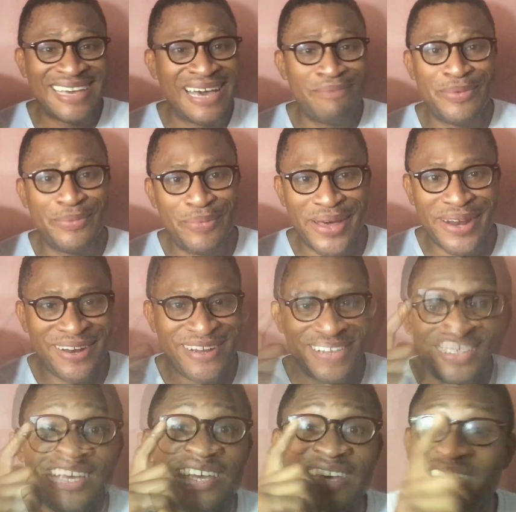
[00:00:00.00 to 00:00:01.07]
can't be better
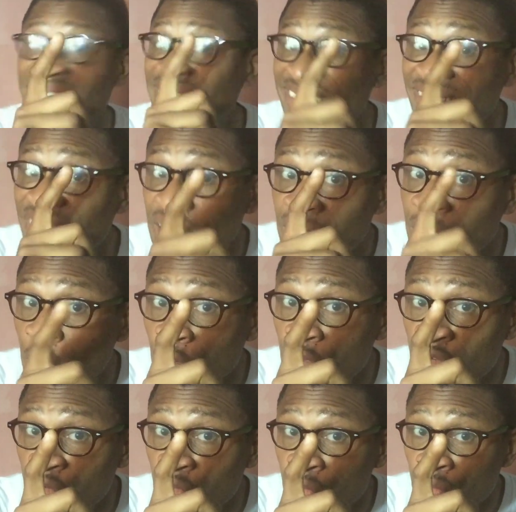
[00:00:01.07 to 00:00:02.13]
than this. In this
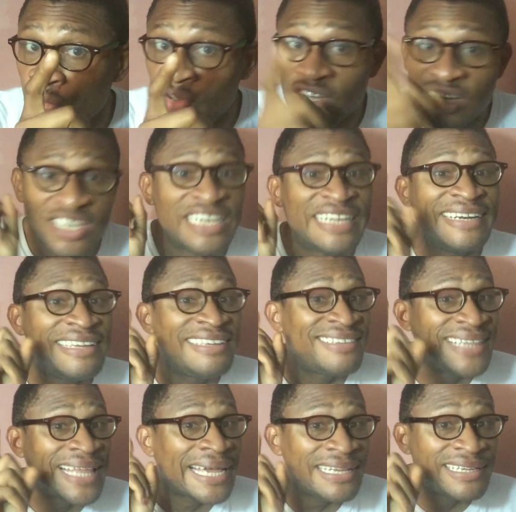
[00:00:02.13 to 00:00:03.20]
Lagos, in
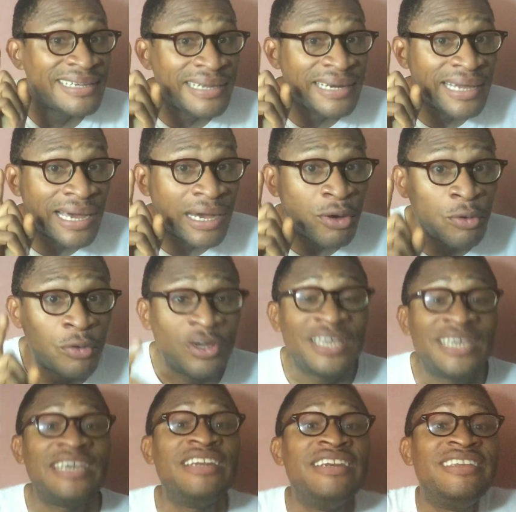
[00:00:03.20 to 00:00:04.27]
this Nigeria,
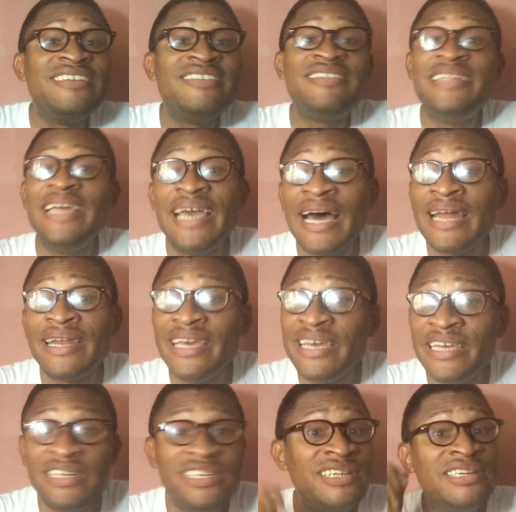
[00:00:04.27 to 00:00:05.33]
in this day and
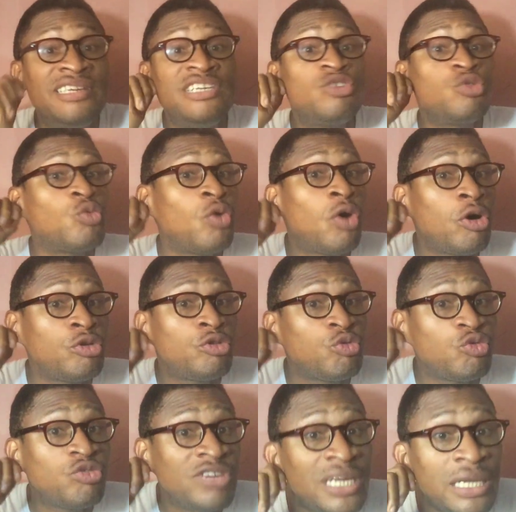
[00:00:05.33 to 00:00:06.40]
age, in this world
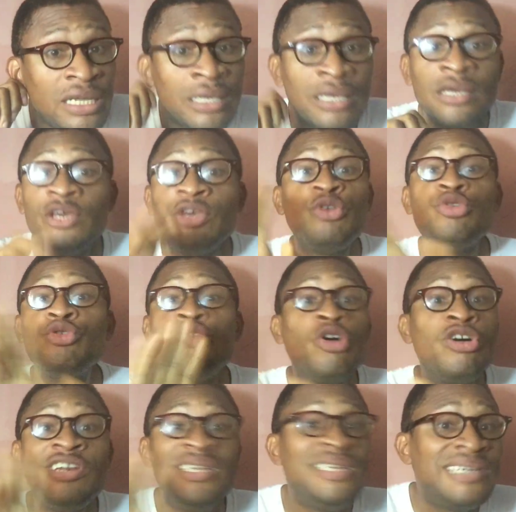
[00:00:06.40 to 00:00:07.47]
today, you
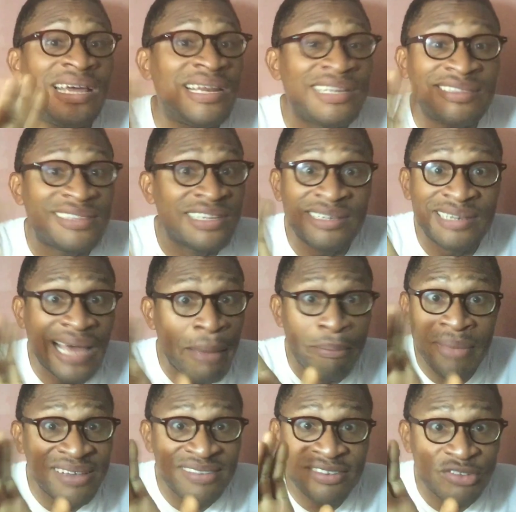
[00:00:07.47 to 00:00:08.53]
don't need anything that
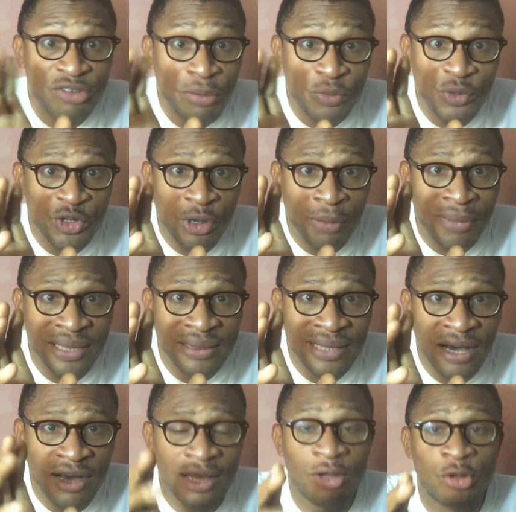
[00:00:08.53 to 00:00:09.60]
messes up with your
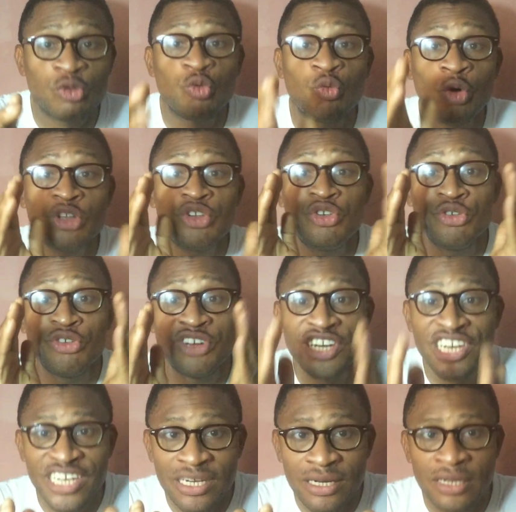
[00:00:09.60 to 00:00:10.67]
mental health. What you
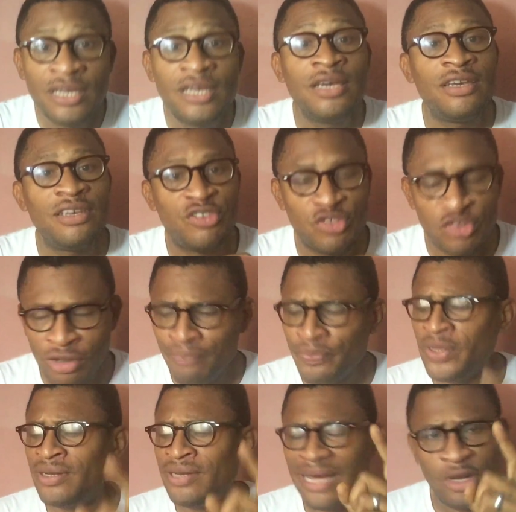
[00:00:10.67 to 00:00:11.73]
need is
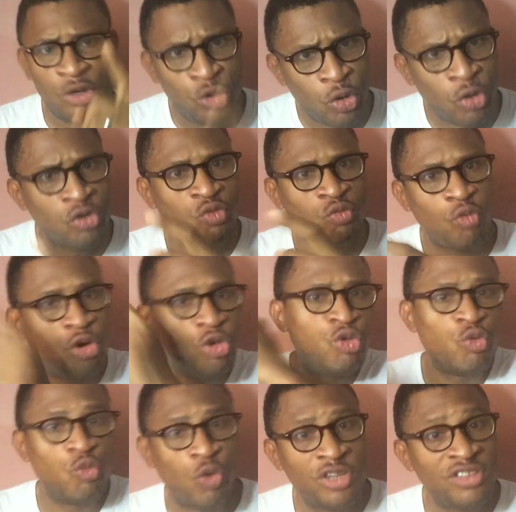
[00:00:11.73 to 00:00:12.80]
something that does what
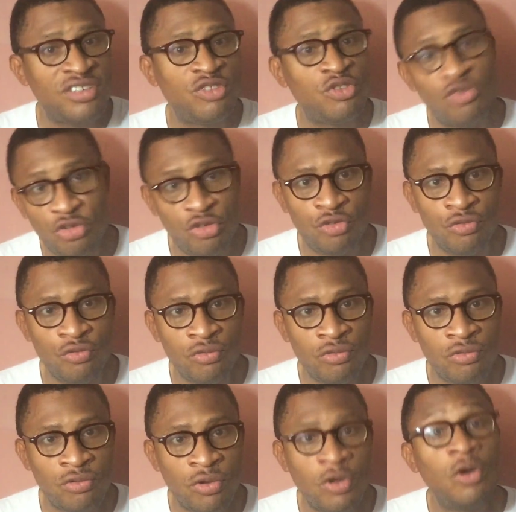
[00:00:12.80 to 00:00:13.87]
you want it to do
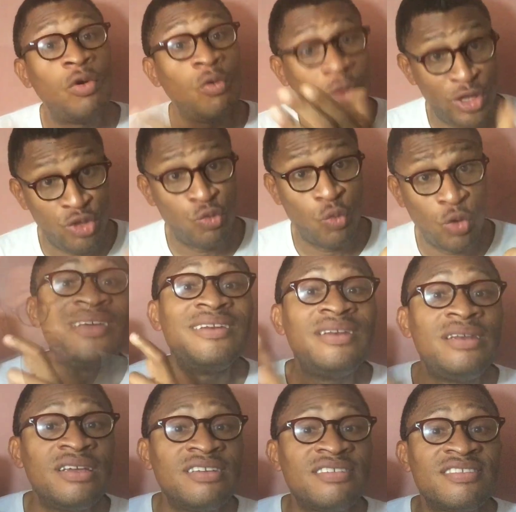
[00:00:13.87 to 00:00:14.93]
when you want.
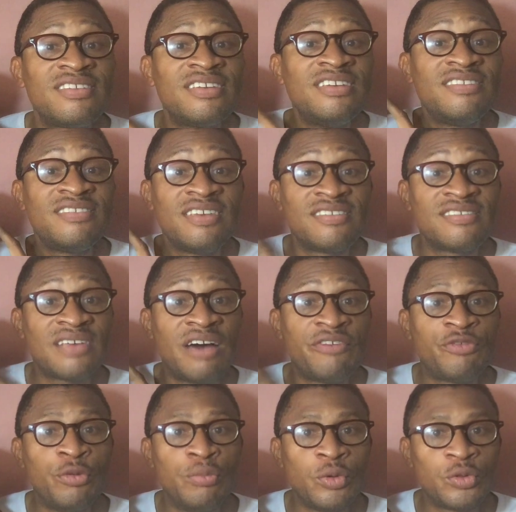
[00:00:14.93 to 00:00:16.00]
This is a
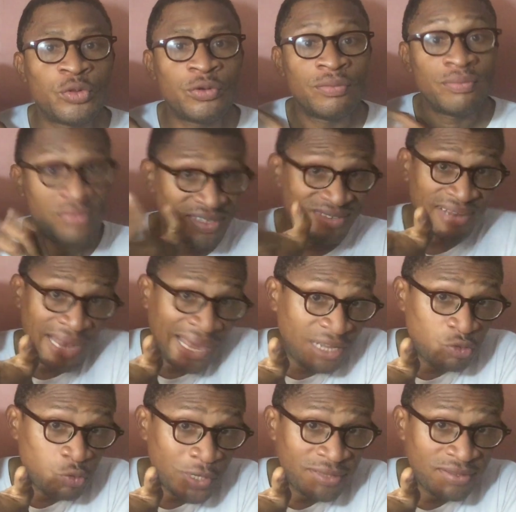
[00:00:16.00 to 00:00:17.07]
servo motor. It's
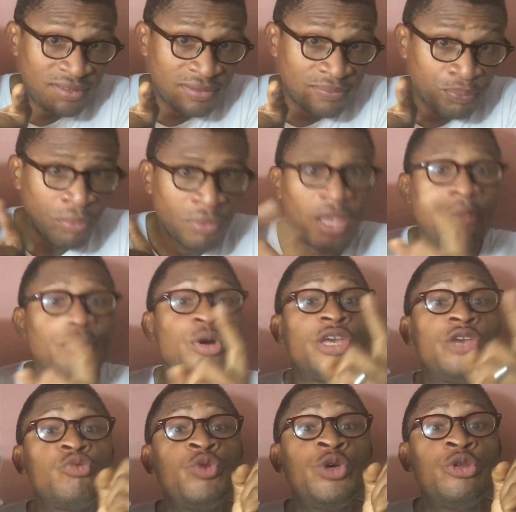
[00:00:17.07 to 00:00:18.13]
lightweight, but
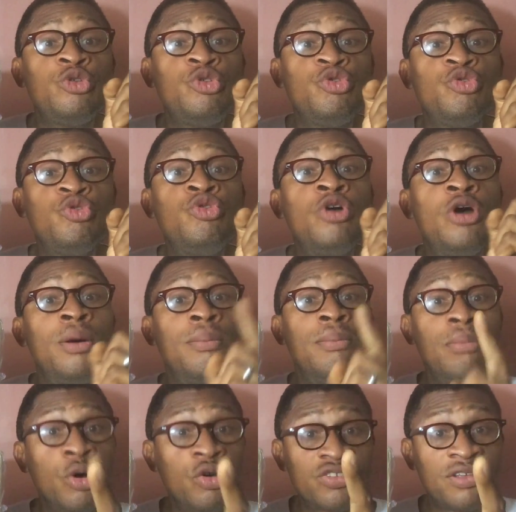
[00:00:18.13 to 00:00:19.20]
it will do
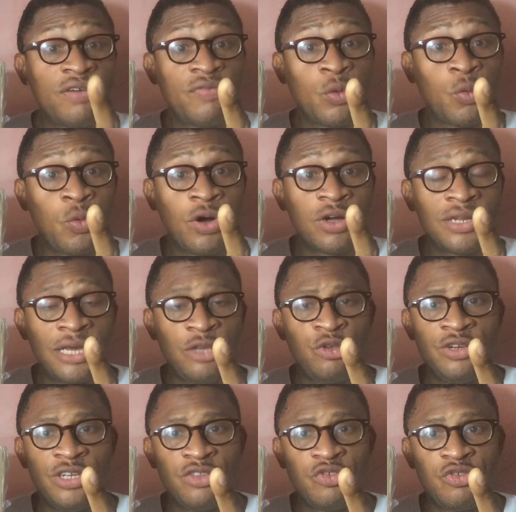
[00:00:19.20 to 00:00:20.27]
most of the work that you
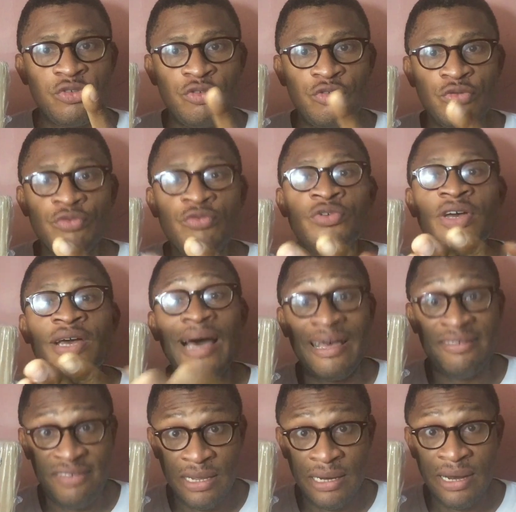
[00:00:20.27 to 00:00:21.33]
need to do
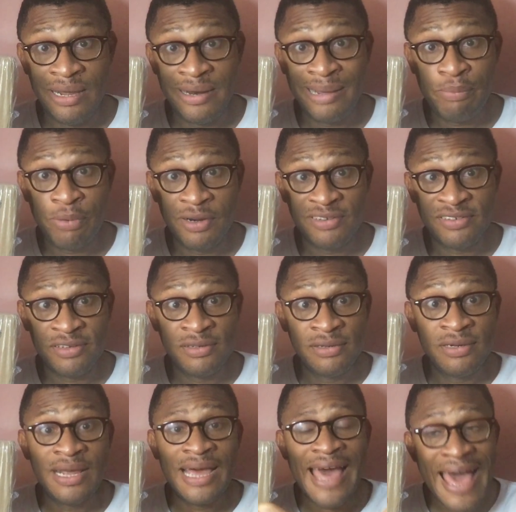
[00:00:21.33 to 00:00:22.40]
as a leather person
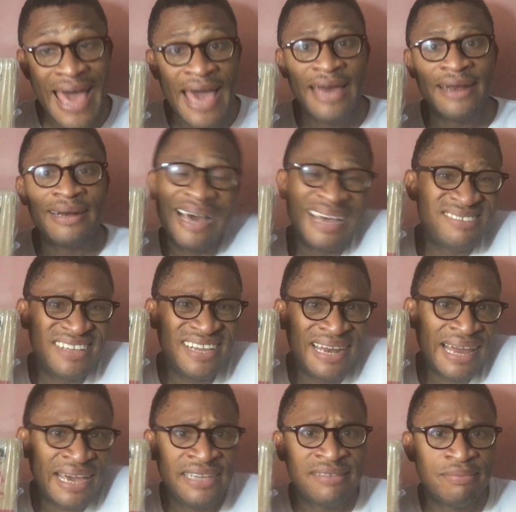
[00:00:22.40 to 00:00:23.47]
and as a
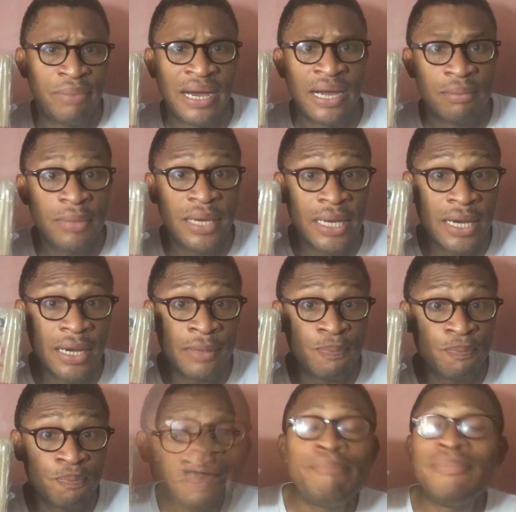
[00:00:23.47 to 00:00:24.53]
light bag maker.
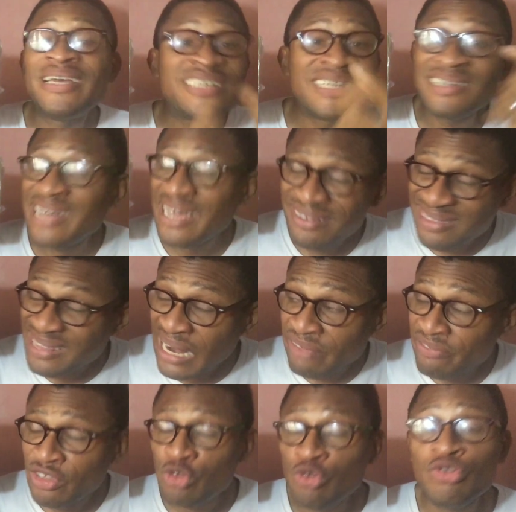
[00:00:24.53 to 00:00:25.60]
That machine that is
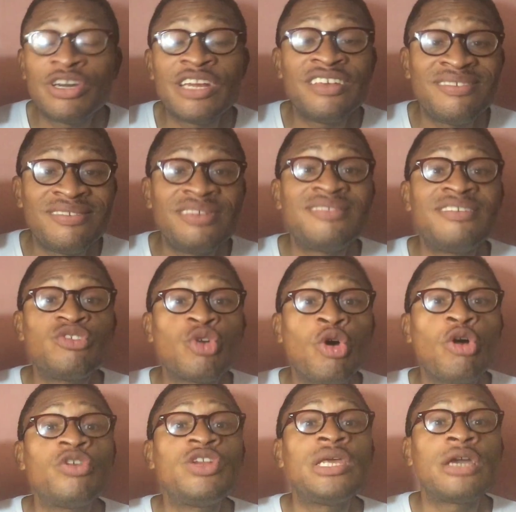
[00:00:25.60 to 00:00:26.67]
driving you crazy, it is
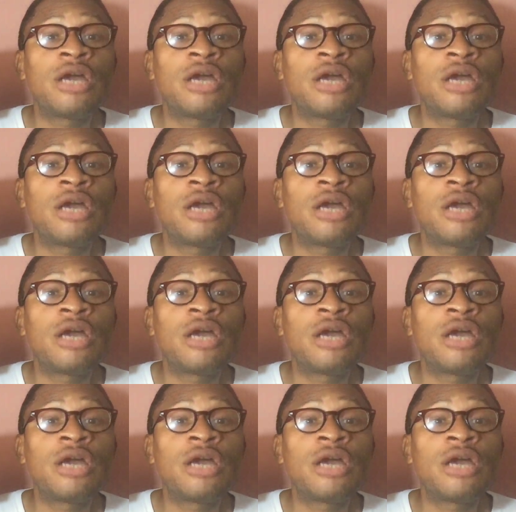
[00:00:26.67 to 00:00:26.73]
called a